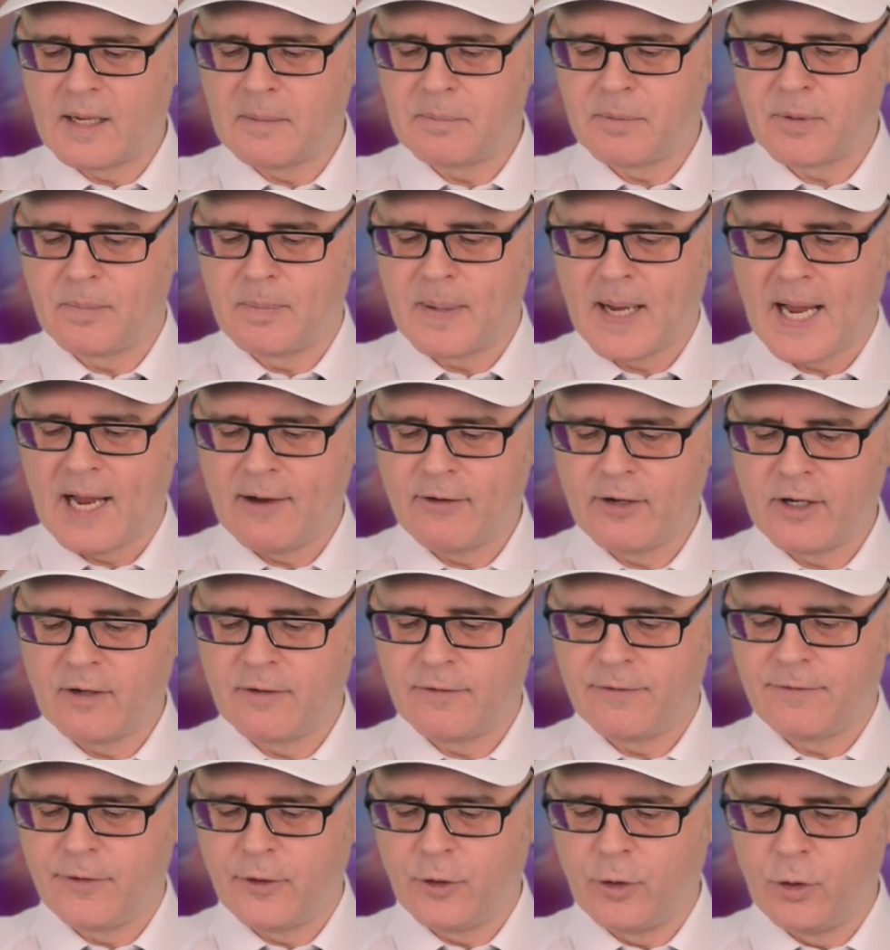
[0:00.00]
am preparing
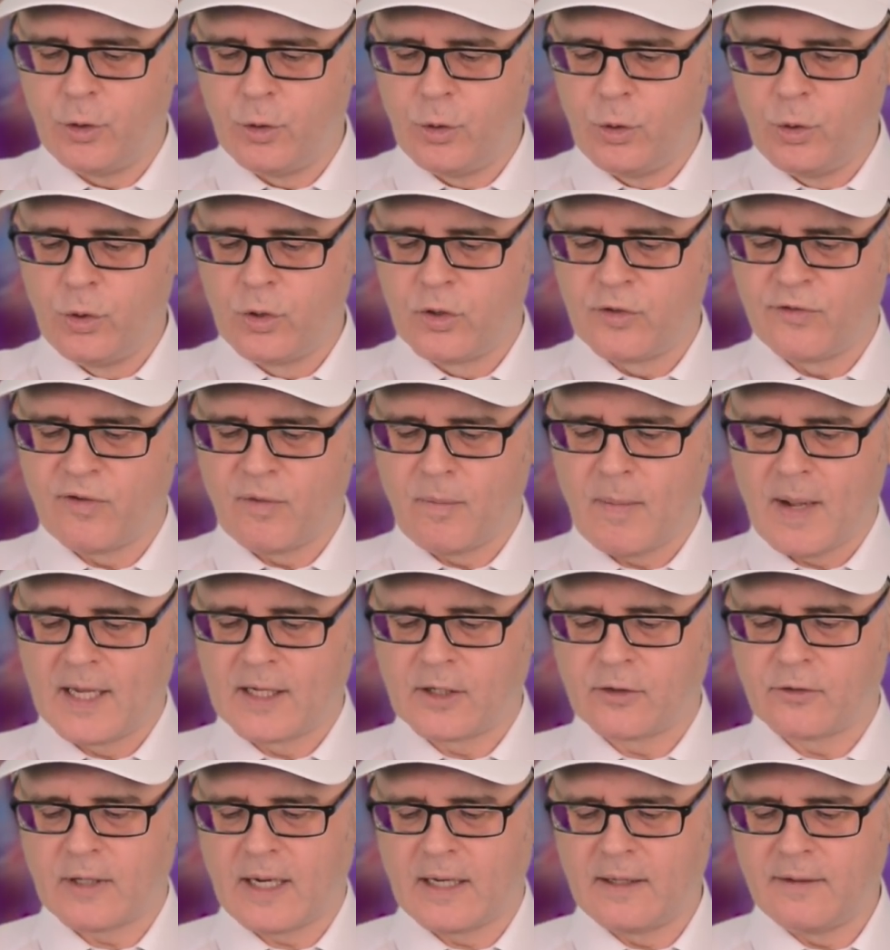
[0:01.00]
food for my
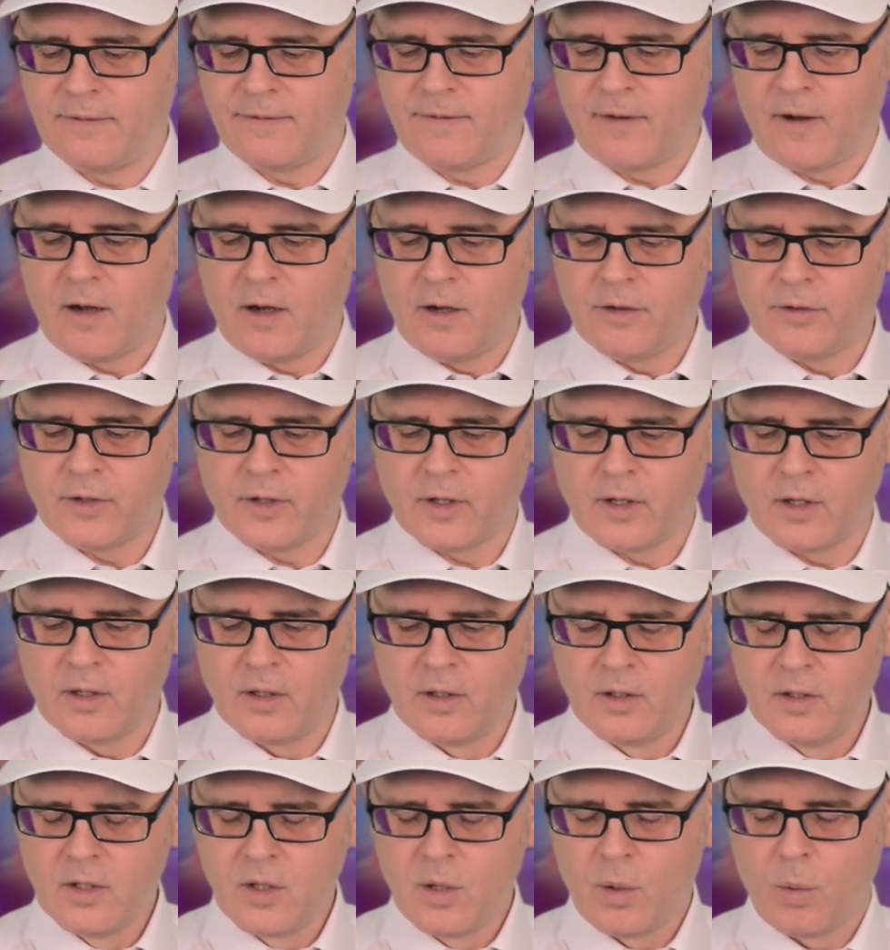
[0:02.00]
grandfather
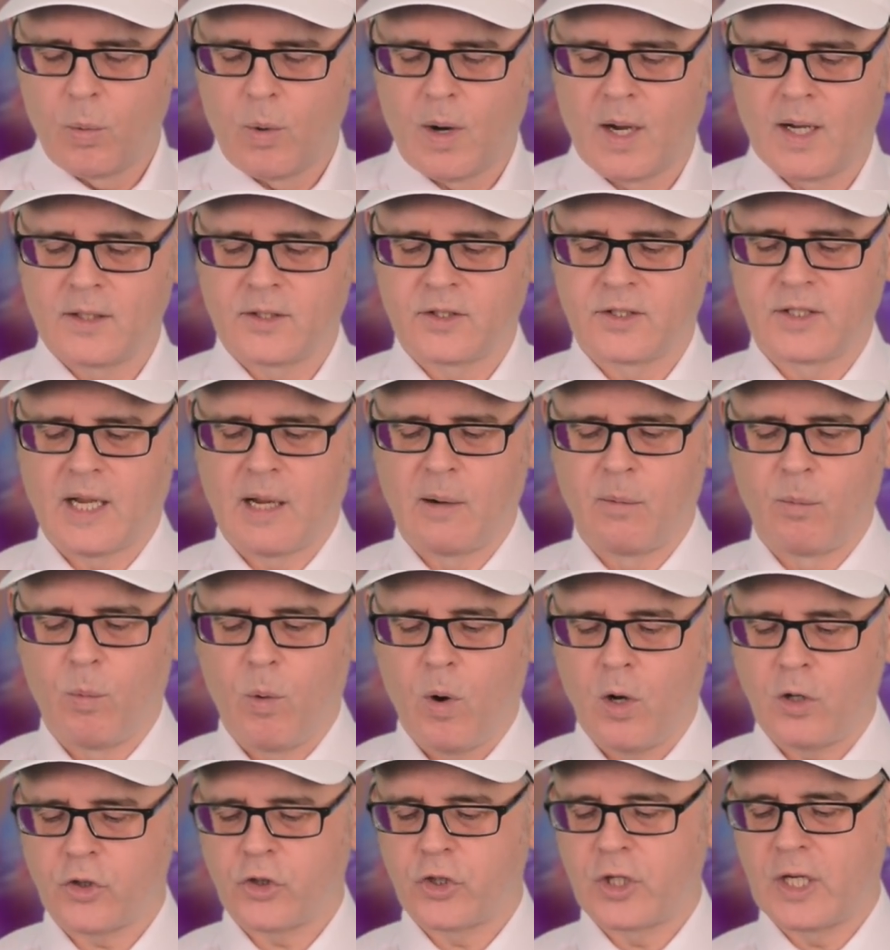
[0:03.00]
whilst I'm
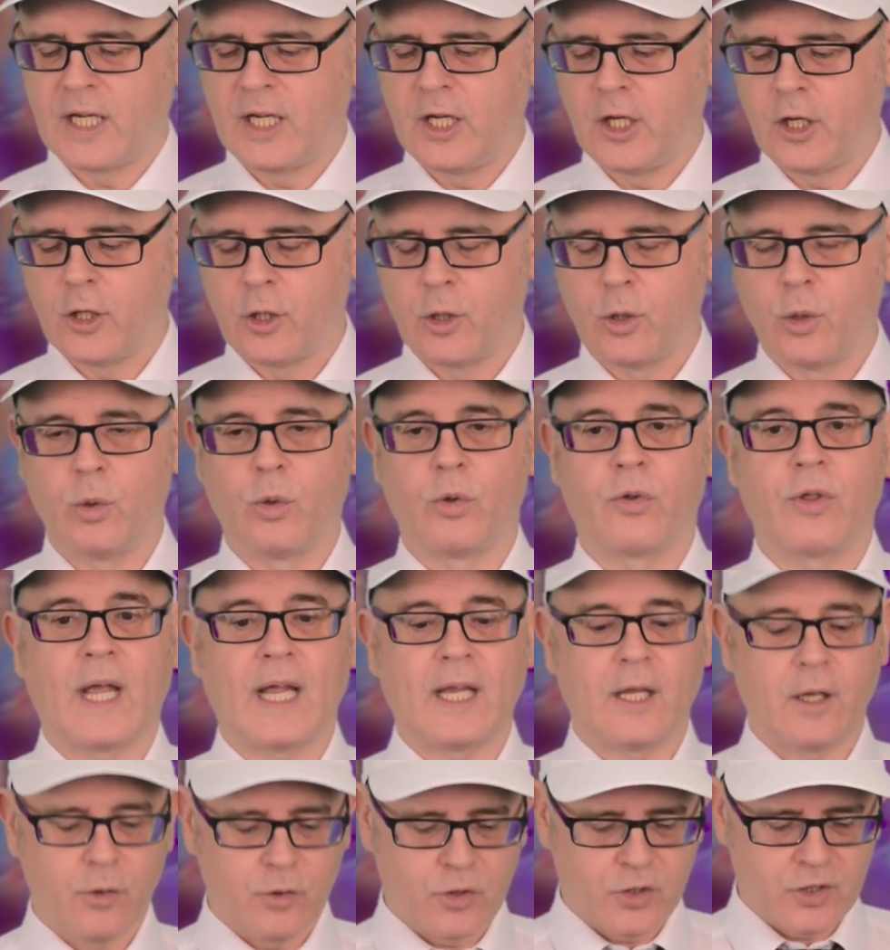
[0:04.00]
watching you.
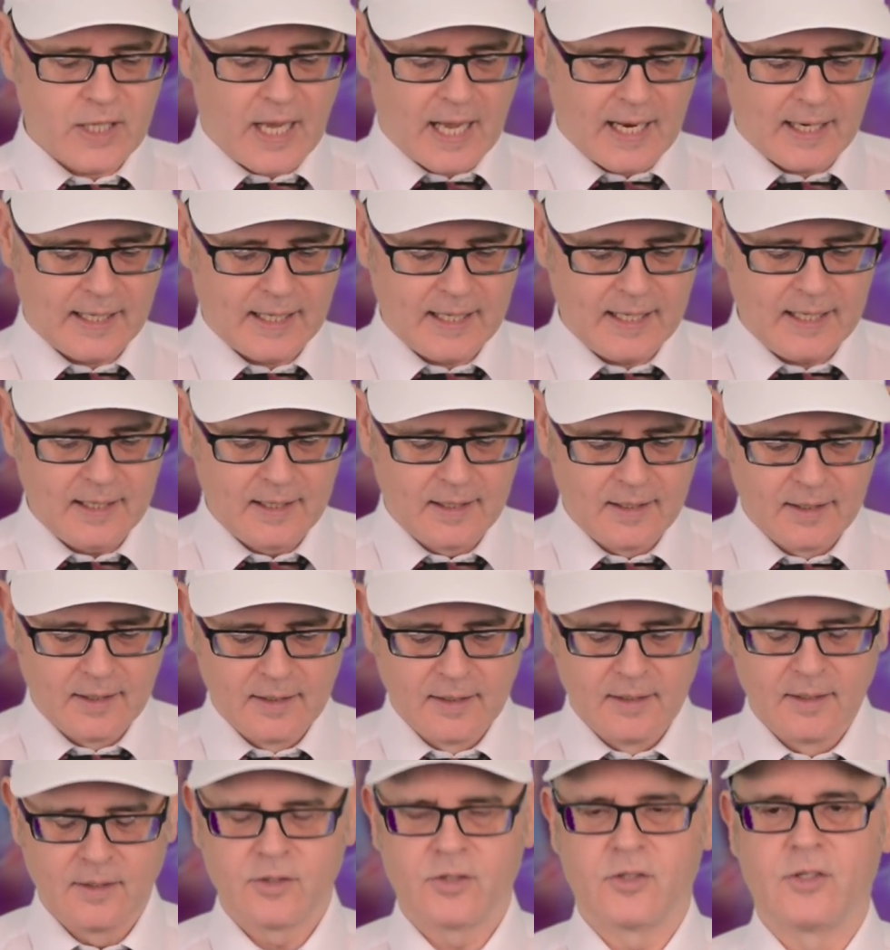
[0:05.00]
Thank you, Sally.
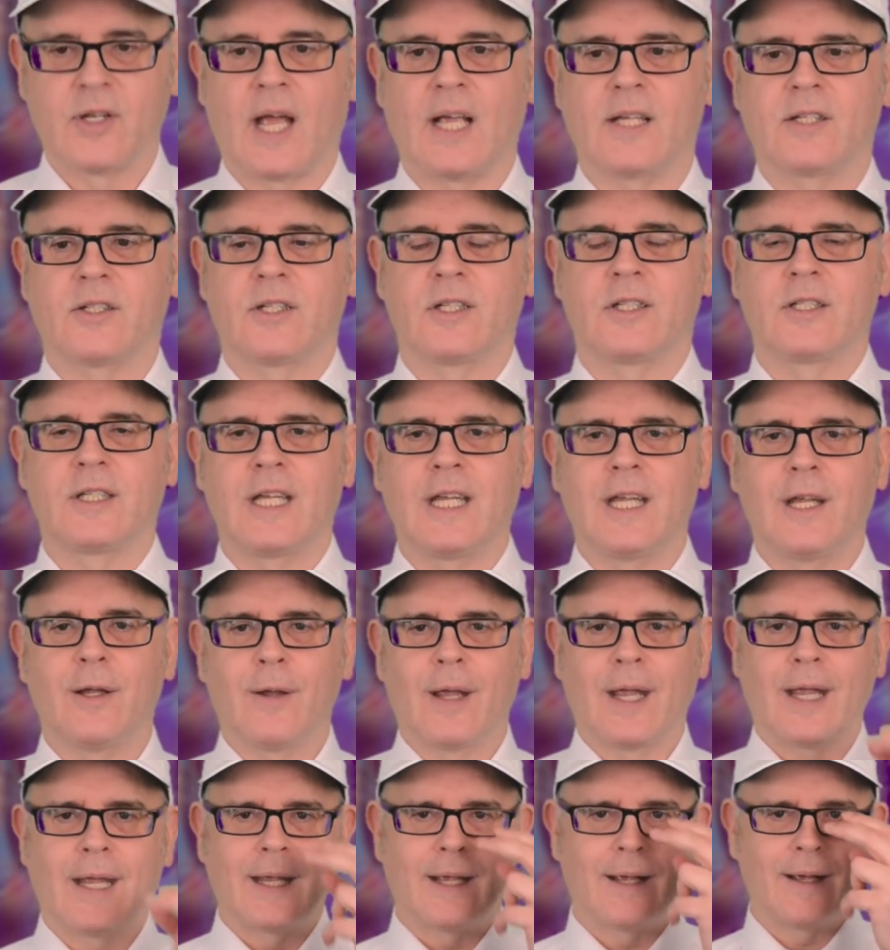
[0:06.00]
It's nice to see you
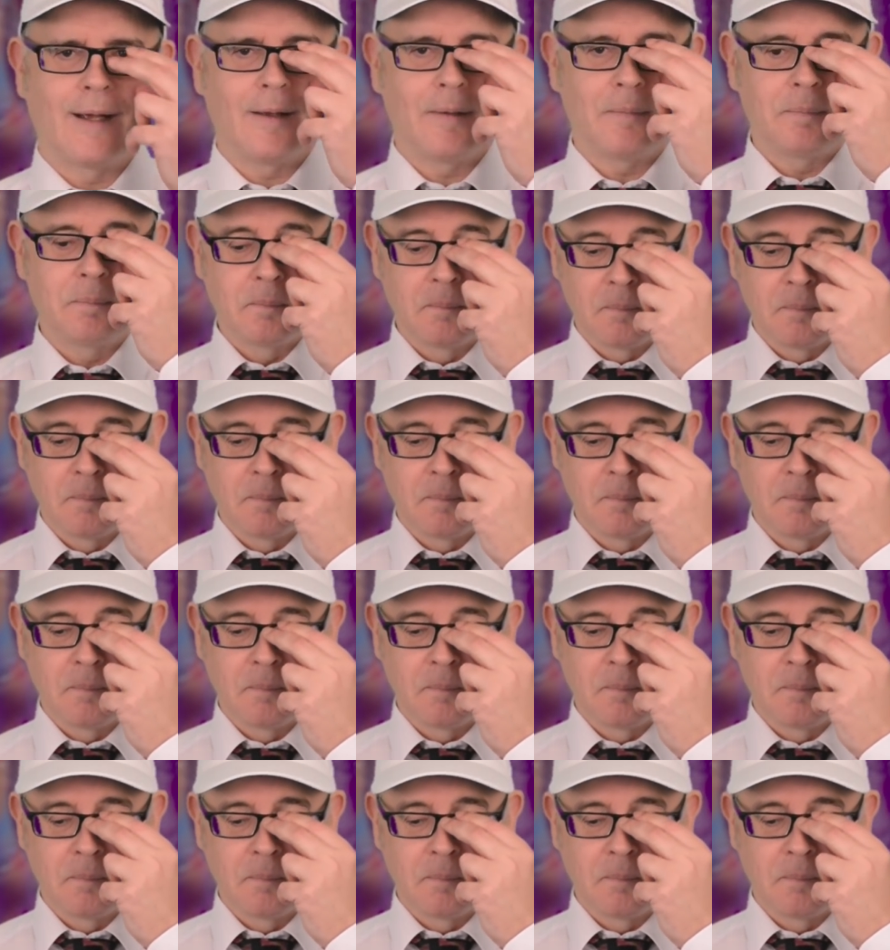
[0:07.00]
here.